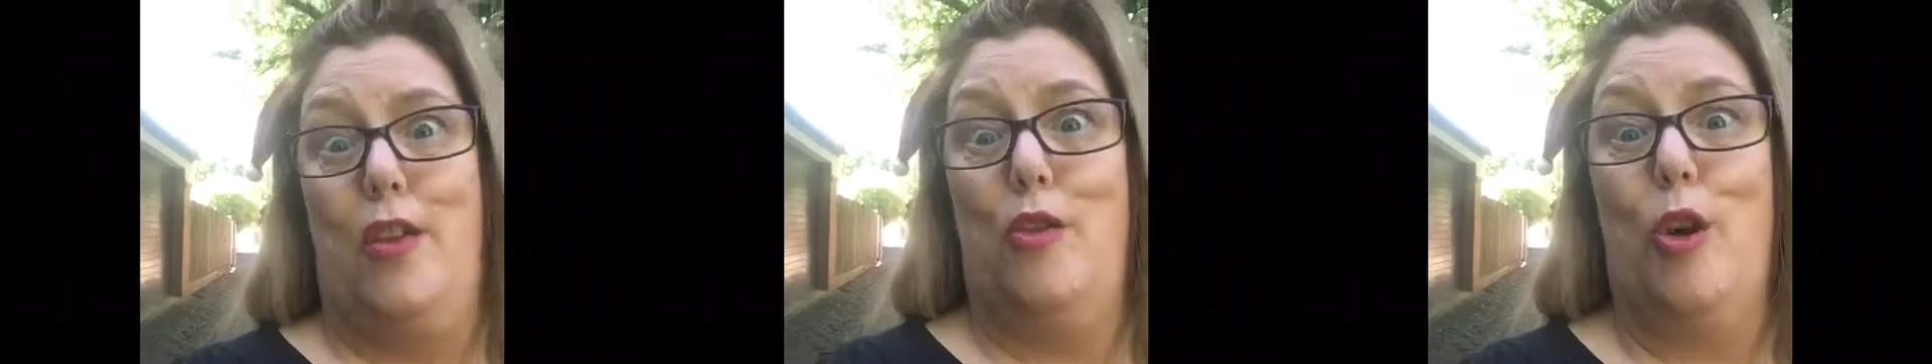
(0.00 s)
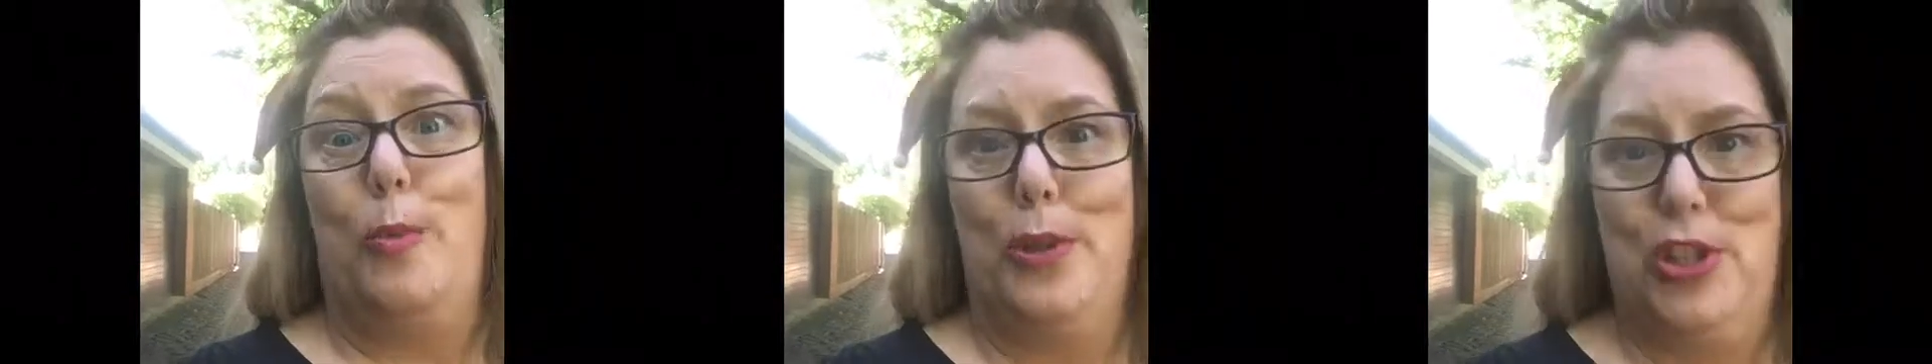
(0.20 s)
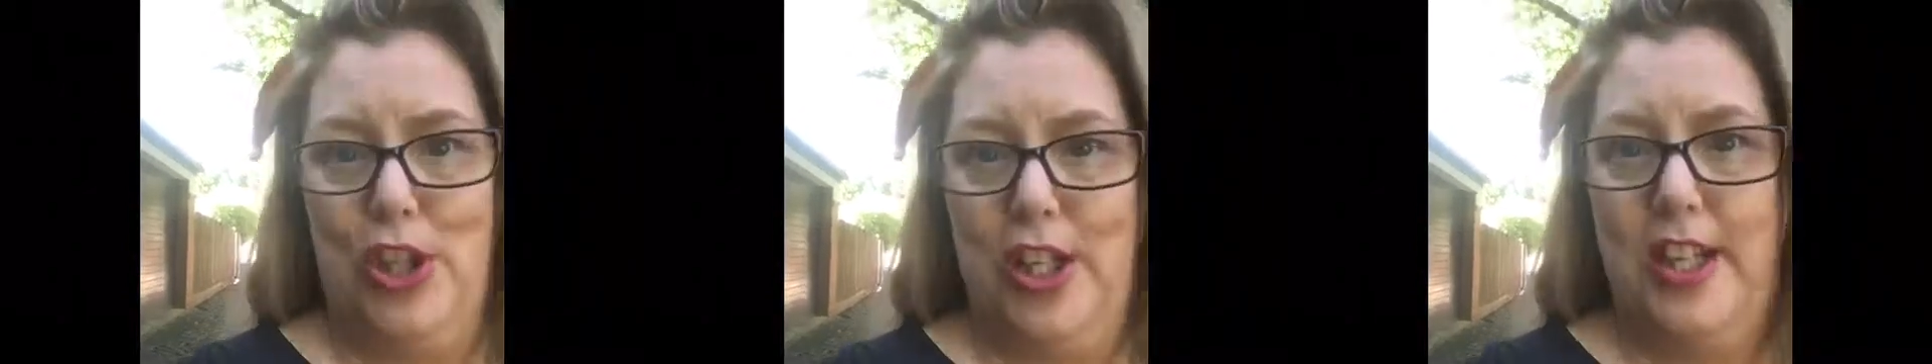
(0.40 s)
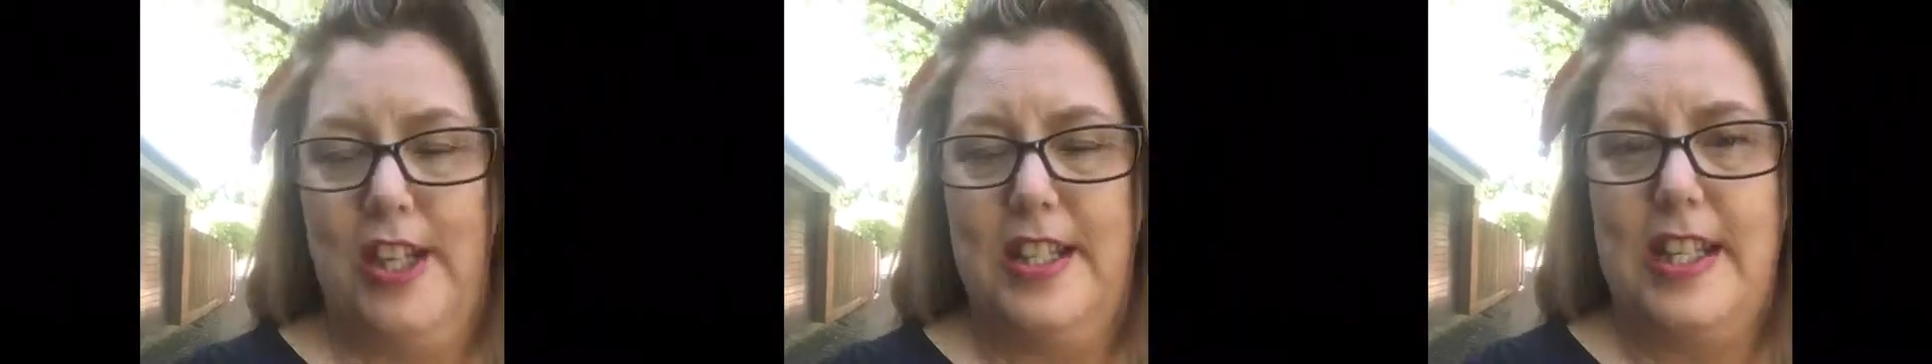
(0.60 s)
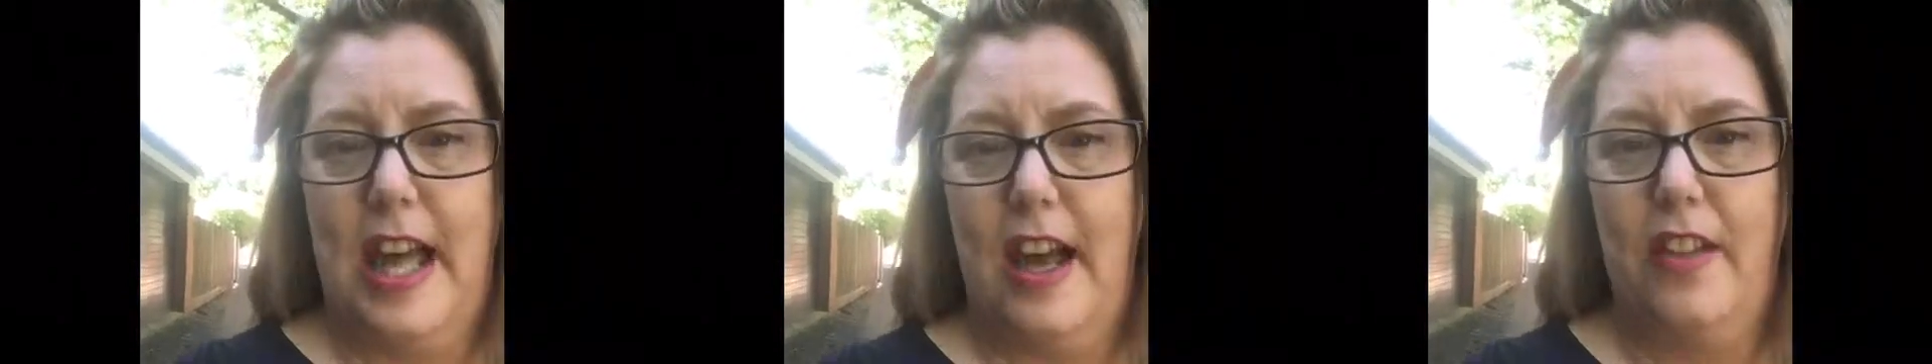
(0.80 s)
other
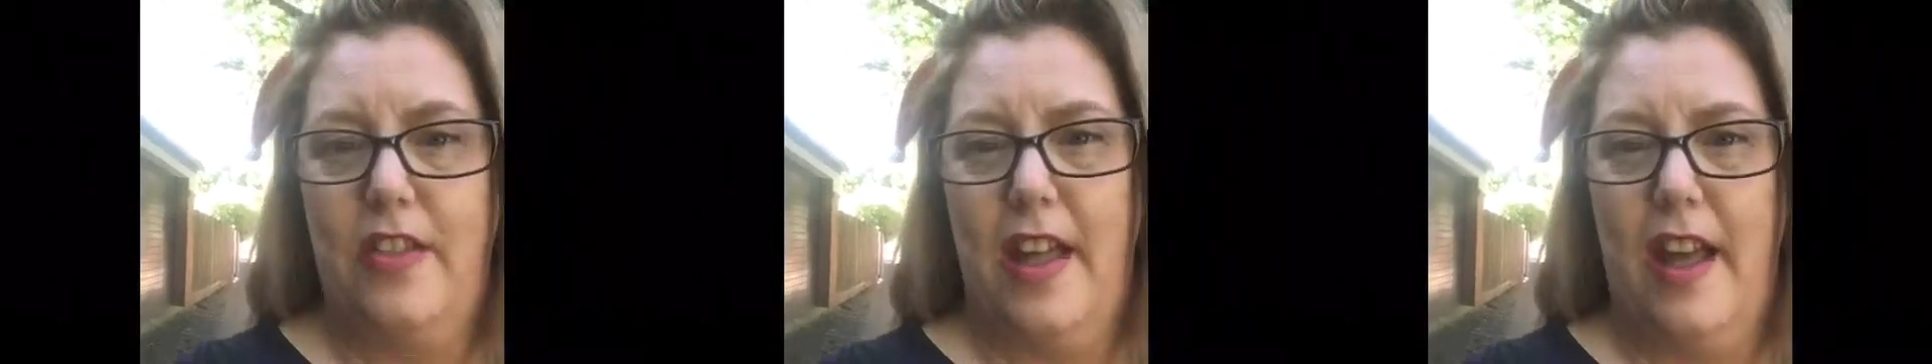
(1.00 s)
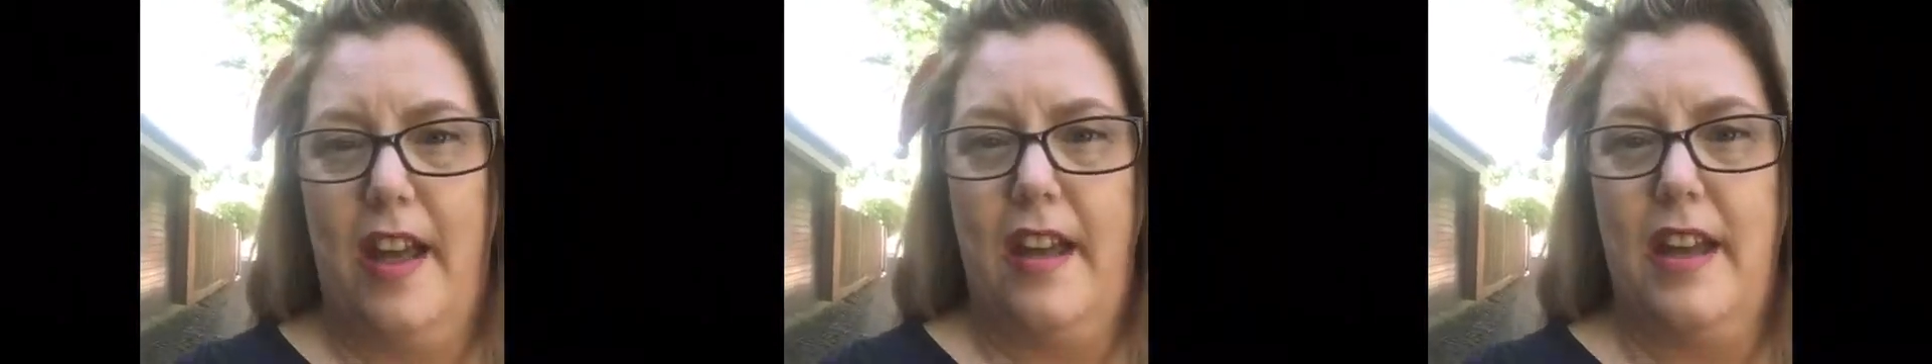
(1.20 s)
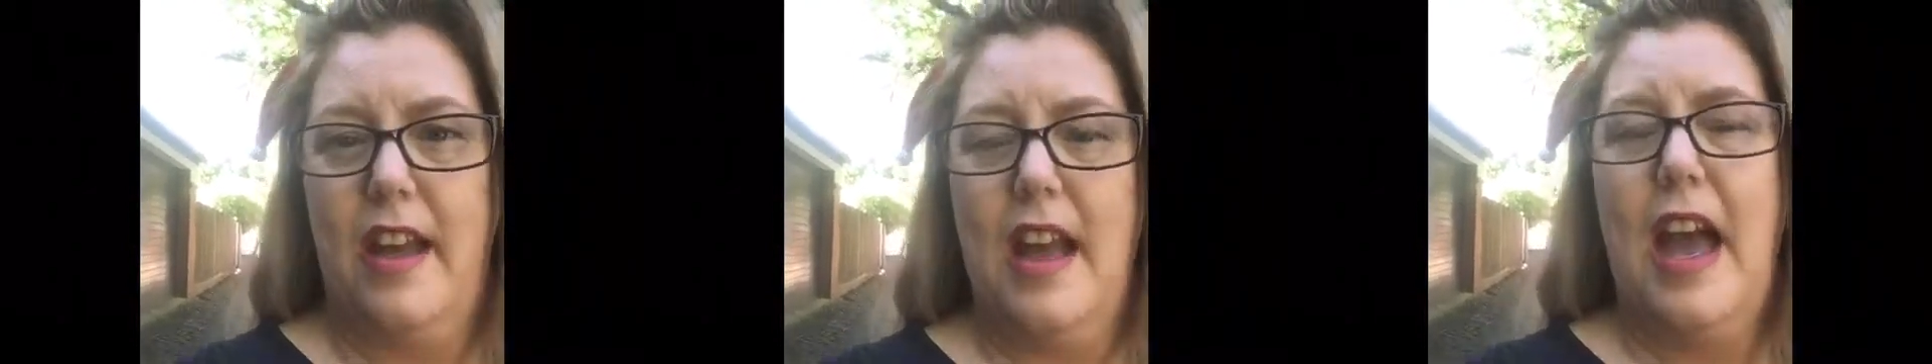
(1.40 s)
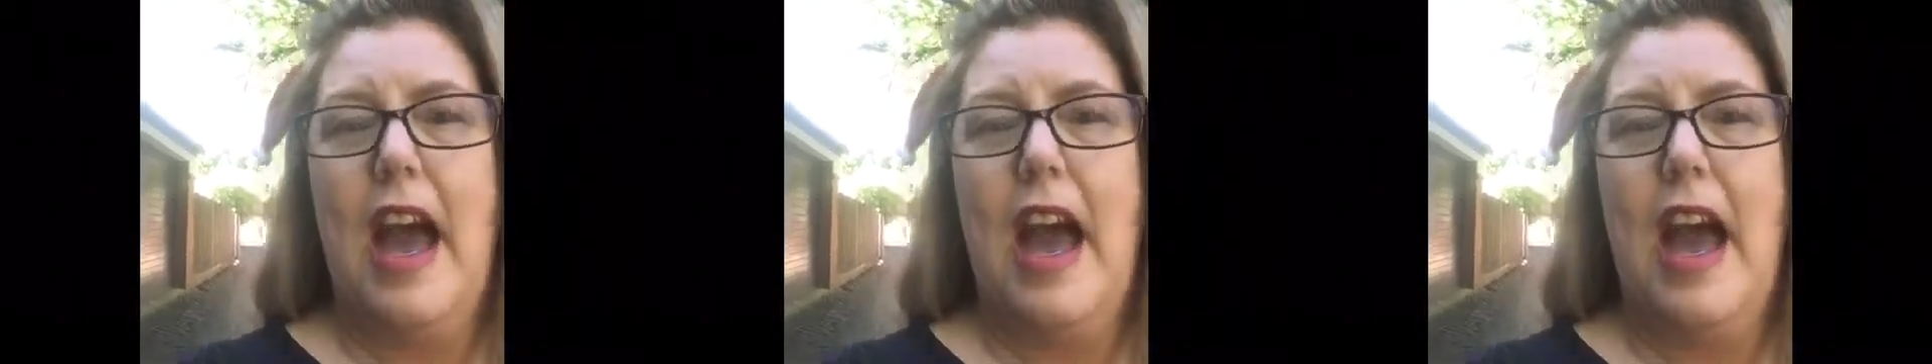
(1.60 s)
opportunities out there.